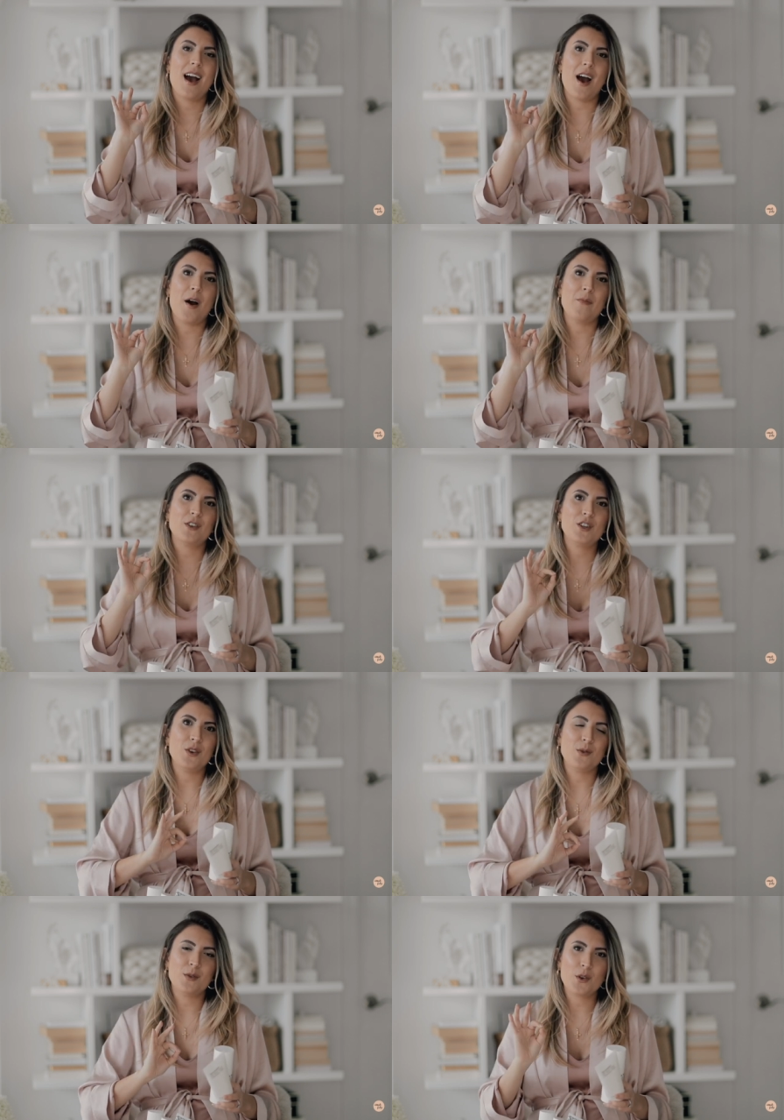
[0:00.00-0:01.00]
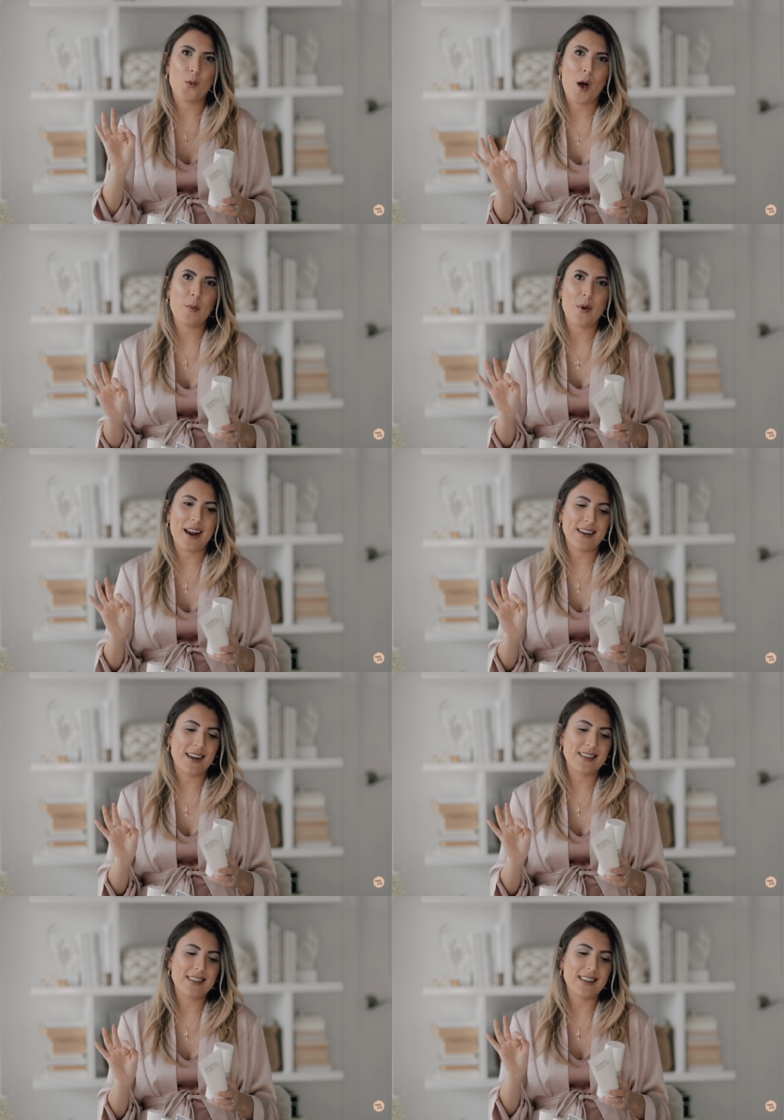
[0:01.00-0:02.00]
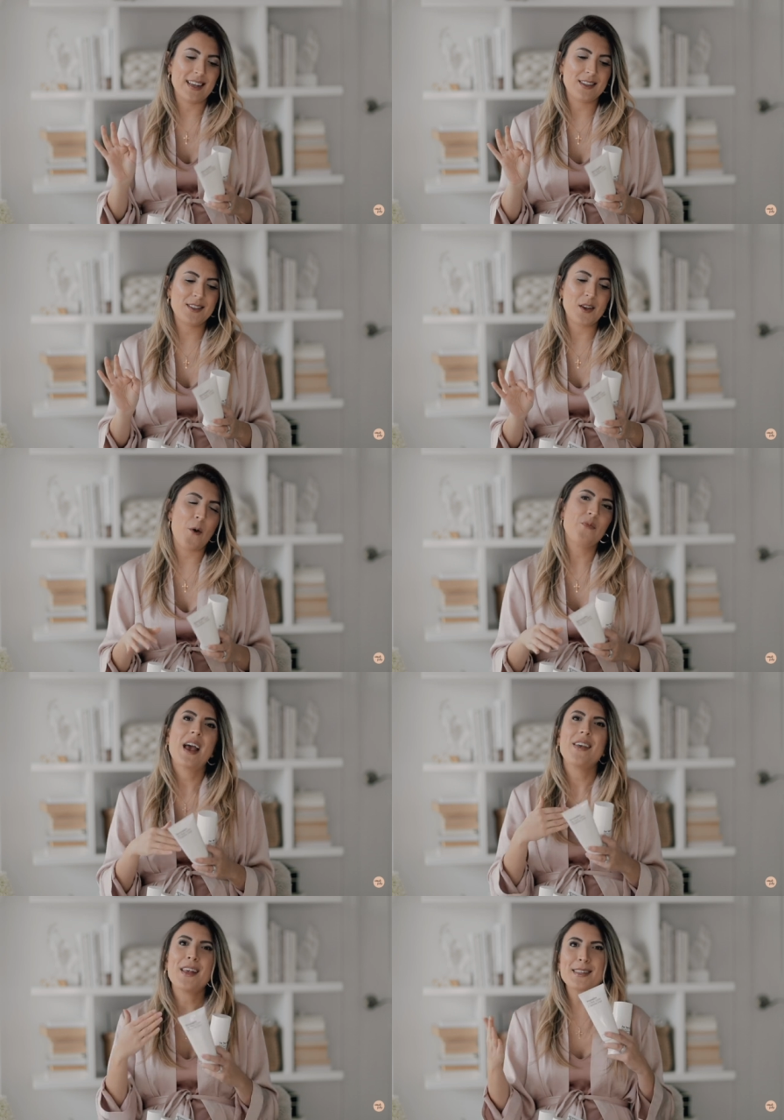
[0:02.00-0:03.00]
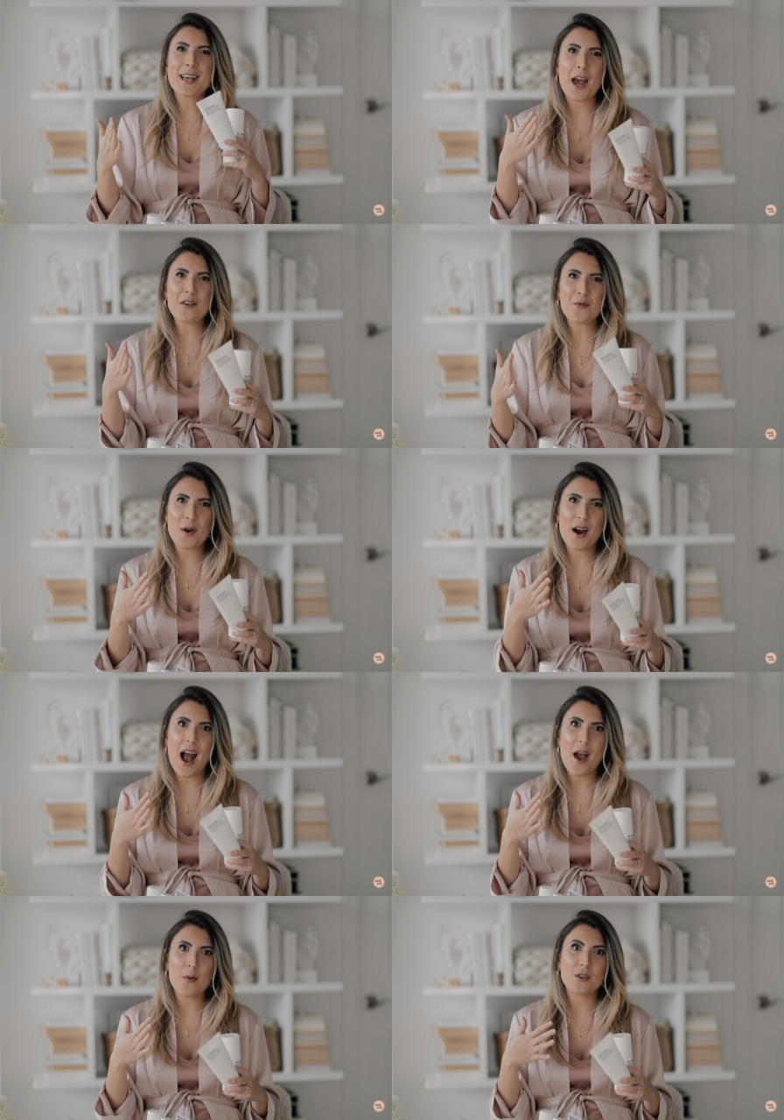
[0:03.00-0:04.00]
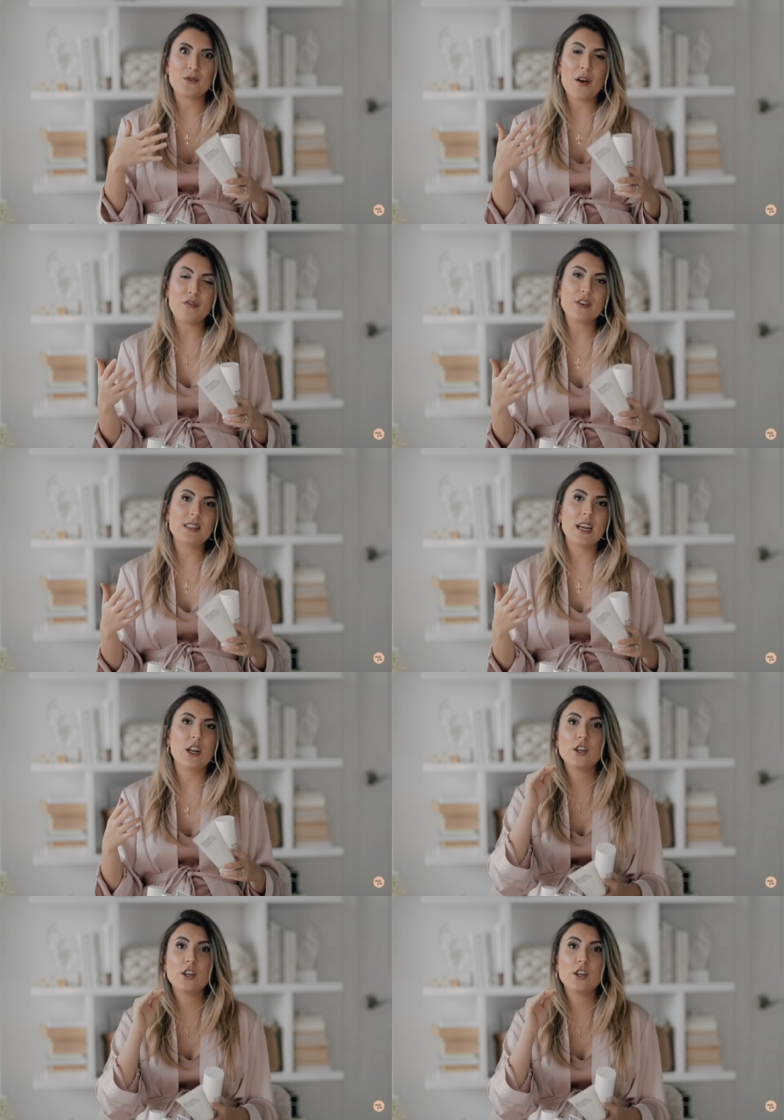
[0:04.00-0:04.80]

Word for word: um, to use while pregnant list. So that's kind of where I was referencing.